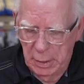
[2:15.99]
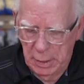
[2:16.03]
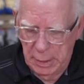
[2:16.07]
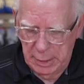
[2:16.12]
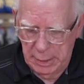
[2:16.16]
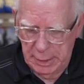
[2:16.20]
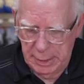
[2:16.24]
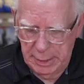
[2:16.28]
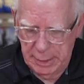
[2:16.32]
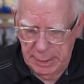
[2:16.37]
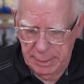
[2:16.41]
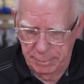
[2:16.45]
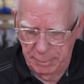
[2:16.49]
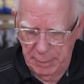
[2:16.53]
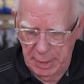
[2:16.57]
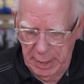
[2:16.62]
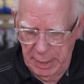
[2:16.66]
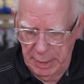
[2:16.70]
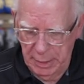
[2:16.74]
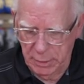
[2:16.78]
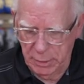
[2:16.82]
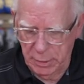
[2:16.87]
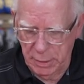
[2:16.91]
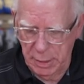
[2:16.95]
Um,
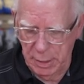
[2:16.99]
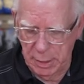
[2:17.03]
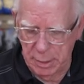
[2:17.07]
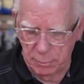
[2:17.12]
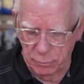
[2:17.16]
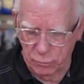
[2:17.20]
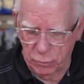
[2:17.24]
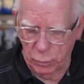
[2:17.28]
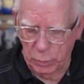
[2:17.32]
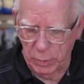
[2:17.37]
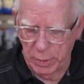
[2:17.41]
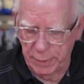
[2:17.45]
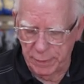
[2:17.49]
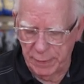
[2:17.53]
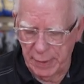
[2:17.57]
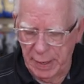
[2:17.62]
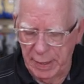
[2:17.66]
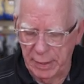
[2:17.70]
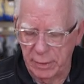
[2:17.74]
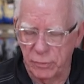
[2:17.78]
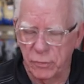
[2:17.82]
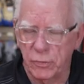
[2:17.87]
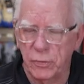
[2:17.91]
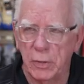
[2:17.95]
it comes with
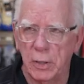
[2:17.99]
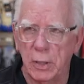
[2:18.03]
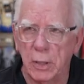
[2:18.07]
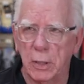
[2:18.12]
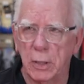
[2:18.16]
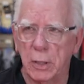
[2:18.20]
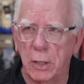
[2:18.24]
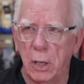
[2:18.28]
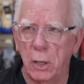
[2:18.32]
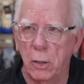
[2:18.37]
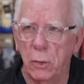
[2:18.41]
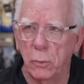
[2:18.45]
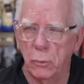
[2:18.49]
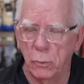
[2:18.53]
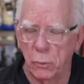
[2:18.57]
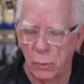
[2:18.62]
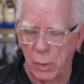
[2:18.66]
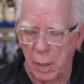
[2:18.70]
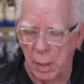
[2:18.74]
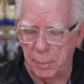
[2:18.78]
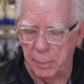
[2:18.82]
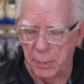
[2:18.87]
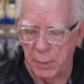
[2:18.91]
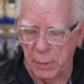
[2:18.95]
a silicone
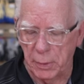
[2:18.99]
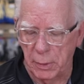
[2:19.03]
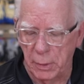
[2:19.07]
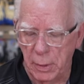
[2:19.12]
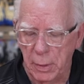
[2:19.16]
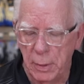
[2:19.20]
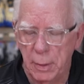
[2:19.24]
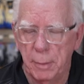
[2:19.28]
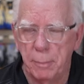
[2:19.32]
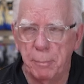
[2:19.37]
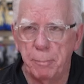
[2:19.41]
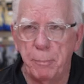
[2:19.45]
rubber